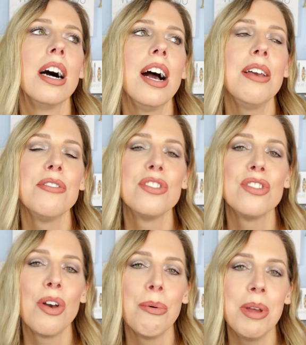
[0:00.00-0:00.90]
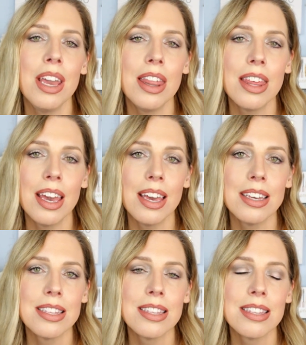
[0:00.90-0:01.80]
I have so many
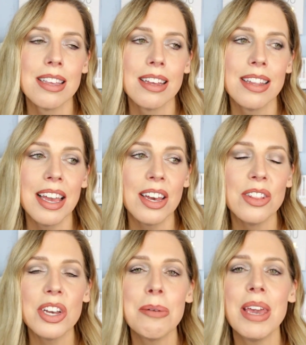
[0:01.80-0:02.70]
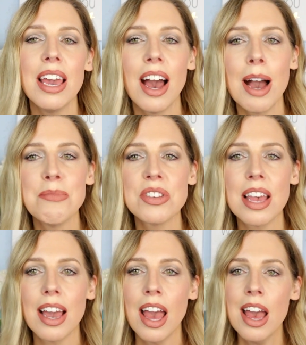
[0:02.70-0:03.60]
things. Like, look at me. I'm just
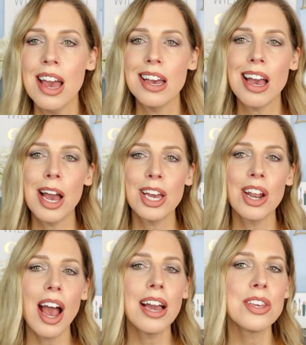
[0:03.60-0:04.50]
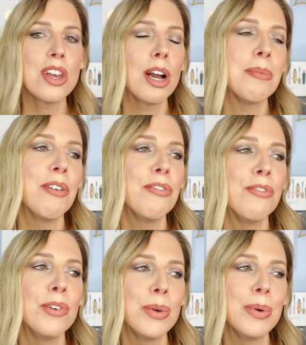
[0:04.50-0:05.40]
like, I could, I could talk
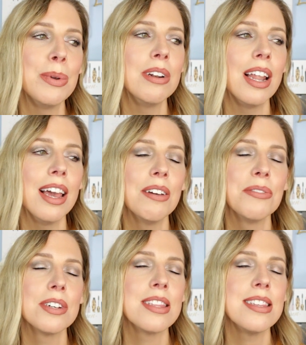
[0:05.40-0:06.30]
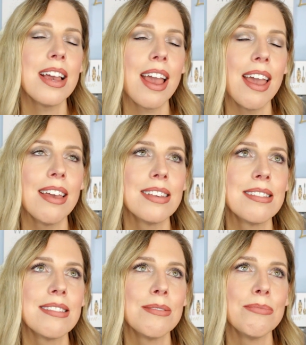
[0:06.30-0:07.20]
about food like for
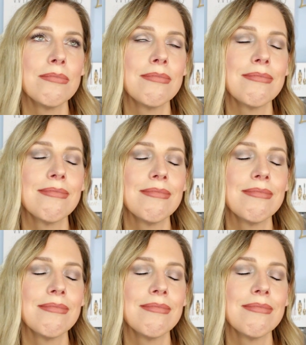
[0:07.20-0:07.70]
days. Mm.